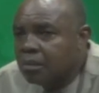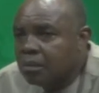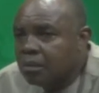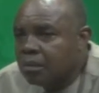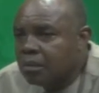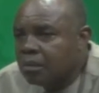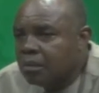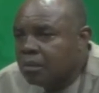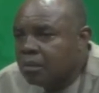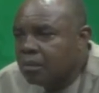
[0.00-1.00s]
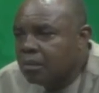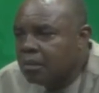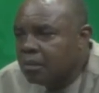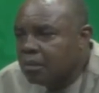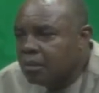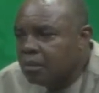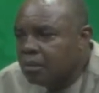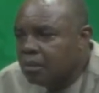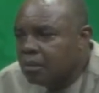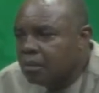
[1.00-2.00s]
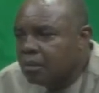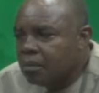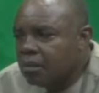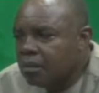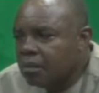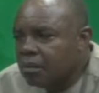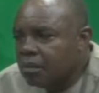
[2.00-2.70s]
The person shown says nothing.